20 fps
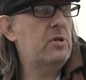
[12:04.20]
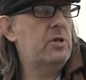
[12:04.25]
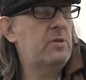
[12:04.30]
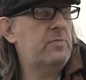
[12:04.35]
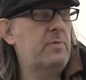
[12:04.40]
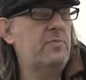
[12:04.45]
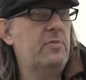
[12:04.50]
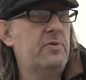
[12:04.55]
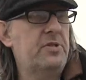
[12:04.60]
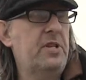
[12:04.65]
most
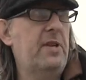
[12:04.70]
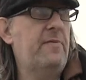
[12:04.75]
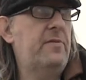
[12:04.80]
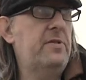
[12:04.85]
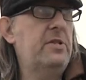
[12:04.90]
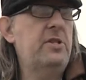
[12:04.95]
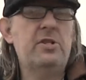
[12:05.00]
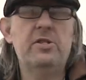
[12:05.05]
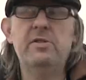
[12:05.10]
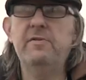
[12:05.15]
people's
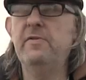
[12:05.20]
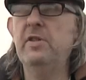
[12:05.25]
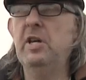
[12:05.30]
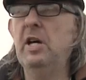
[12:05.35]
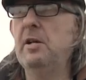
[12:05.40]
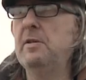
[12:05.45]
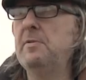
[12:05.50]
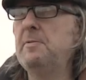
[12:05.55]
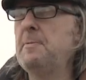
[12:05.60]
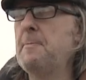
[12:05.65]
definition of
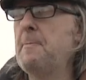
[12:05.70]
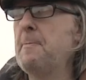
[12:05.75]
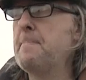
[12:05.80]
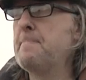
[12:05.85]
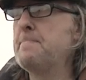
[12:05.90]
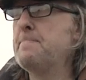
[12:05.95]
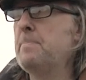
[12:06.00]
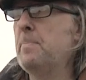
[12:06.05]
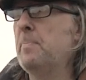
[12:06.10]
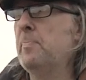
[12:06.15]
that.
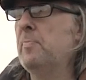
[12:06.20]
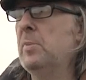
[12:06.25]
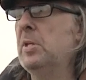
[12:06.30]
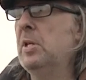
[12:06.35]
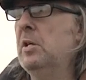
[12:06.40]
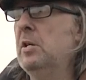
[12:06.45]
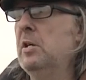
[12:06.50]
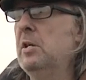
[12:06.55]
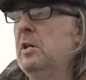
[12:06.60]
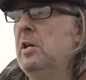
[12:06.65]

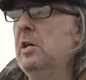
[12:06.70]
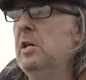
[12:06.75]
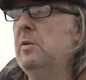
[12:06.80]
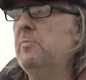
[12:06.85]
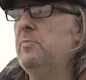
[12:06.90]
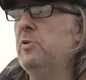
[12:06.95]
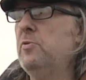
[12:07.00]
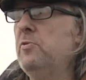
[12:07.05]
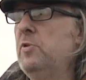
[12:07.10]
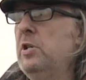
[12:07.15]
Uh,
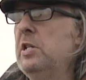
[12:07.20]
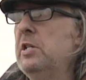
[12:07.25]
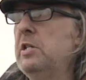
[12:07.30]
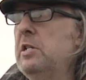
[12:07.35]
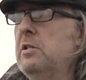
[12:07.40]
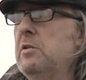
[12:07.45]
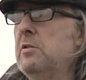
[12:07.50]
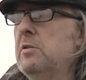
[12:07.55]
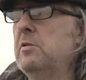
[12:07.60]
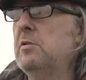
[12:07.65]
but
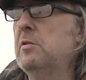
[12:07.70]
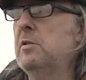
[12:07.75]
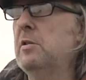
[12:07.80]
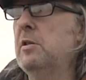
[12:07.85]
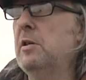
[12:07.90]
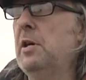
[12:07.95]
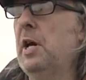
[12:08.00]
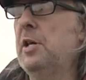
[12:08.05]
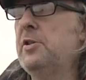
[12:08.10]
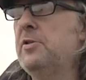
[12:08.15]
really,
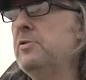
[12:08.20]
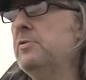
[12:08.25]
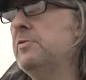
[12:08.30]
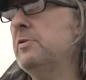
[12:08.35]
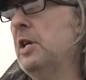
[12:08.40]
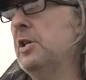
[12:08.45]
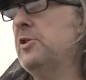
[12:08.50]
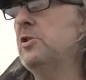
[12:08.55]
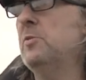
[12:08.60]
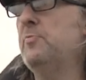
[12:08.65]
I don't.
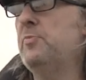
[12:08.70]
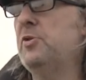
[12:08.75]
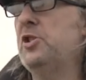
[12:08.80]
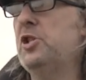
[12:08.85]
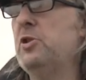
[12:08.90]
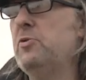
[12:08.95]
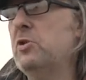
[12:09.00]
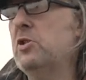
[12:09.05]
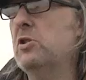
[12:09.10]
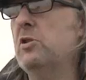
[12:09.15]
I don't
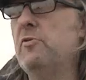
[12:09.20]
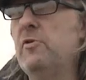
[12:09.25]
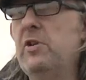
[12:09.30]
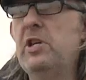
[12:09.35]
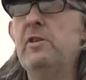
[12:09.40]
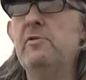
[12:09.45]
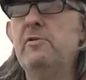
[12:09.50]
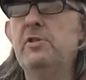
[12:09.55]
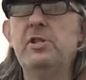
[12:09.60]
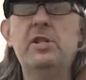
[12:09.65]
pursue a
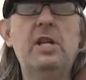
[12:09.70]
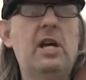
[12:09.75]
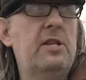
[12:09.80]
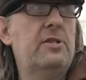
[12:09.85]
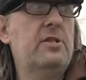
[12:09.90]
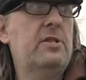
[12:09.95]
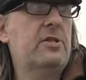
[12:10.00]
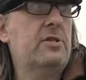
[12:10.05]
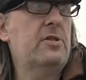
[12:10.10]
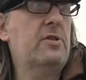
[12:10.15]
career as an
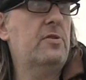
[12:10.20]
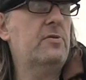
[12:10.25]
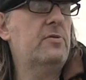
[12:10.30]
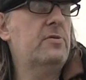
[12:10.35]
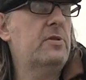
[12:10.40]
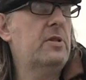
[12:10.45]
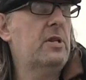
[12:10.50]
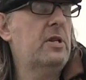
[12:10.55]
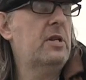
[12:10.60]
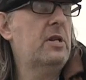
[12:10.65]
artist.
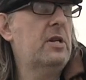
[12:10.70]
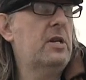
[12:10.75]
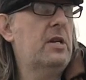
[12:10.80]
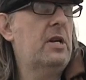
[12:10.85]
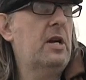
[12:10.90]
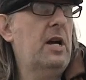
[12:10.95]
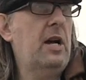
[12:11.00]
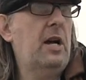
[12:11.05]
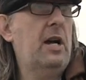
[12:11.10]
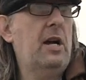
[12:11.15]
So,
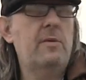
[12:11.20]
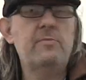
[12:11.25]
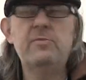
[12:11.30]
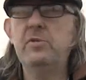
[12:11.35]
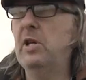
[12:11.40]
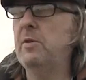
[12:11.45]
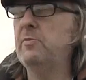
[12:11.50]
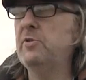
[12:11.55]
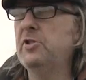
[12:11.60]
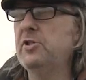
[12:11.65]

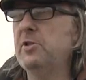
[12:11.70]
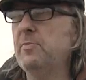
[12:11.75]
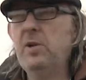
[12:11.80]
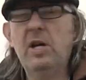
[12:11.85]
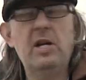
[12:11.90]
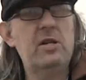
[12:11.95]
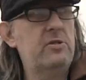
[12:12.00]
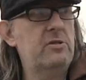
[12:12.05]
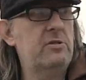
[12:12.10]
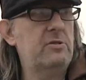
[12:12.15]
I'm. I'm just a
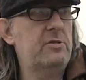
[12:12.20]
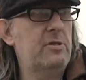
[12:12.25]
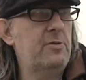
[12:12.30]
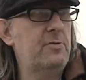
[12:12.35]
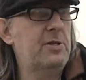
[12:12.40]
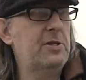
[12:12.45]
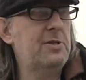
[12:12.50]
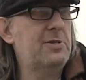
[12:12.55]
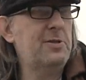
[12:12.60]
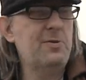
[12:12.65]
person
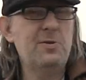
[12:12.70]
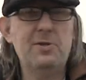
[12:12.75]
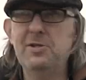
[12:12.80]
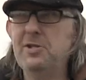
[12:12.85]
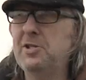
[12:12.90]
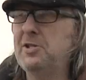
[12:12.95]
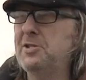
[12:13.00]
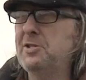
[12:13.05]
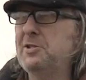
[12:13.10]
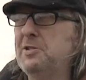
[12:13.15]
doing doing
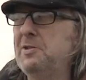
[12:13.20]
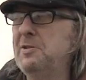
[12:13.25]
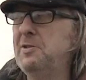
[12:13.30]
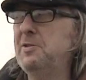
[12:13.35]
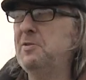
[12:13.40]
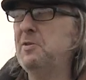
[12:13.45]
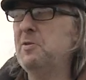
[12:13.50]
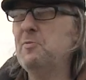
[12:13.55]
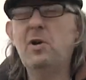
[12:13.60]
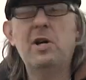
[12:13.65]
this,
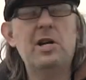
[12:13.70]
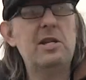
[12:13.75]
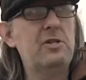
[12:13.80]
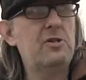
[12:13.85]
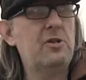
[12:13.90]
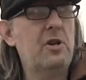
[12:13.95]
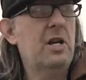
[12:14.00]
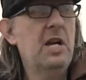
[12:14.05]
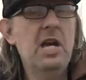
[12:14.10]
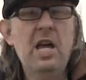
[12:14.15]
doing what I
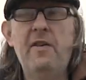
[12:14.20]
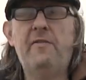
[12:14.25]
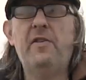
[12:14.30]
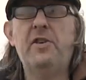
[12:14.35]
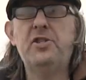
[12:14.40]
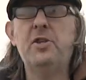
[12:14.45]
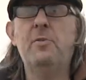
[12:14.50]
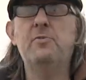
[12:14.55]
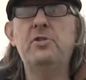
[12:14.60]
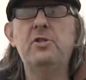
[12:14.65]
enjoy. If I
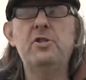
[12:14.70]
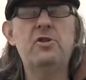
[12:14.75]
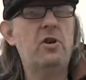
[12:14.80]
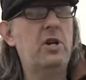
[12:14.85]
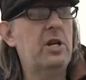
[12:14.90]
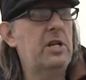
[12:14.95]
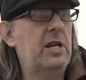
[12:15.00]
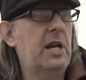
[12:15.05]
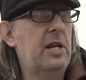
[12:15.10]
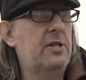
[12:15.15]
stopped
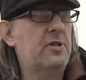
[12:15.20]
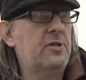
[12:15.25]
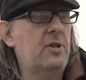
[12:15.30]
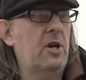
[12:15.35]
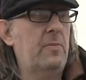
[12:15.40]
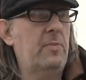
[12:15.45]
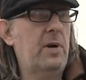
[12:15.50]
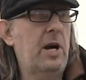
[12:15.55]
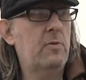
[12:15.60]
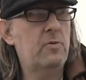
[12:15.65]
enjoying it, I'd
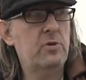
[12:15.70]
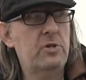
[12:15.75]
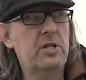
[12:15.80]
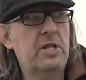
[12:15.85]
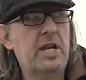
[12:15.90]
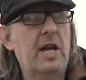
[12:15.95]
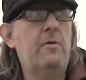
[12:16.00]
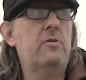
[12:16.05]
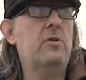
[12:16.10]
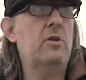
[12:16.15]
stop. I
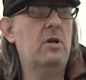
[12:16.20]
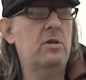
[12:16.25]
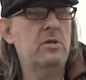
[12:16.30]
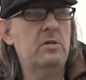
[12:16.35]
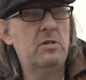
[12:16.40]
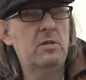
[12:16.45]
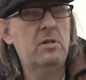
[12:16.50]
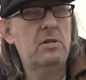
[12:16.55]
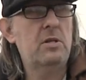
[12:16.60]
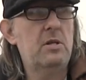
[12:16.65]
wouldn't carry
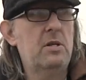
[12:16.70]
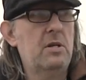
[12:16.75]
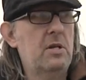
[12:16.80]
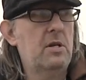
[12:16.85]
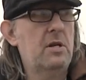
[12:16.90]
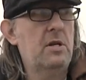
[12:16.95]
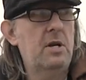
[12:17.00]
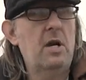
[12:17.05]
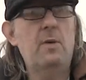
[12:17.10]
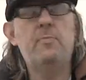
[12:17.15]
on
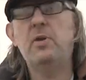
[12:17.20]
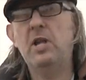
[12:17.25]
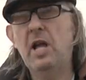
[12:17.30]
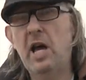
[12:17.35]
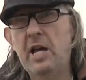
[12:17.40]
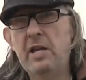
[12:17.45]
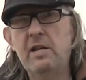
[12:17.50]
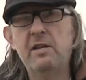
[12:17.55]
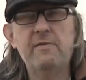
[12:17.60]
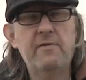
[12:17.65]

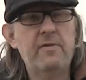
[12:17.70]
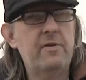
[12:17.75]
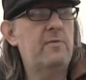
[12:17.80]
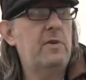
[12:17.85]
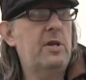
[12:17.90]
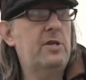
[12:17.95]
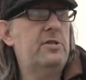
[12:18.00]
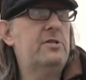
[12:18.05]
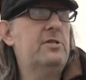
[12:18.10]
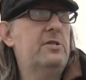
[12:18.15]
applying for
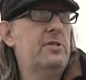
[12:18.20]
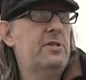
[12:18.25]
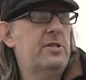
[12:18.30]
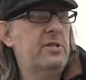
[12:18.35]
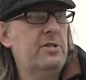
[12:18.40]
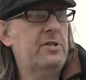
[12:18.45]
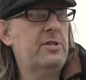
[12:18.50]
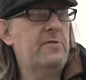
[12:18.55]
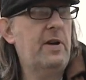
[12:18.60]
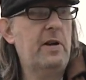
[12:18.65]

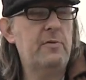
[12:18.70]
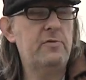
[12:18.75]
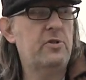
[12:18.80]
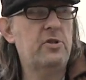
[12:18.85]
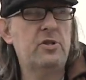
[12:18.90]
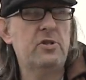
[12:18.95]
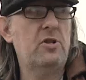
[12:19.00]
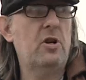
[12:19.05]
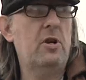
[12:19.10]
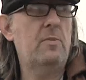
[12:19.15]
residences and stuff. I would
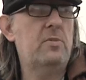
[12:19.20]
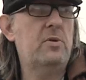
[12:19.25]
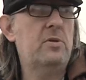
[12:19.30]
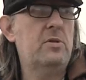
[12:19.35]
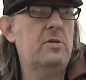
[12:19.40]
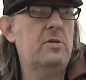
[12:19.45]
just stop,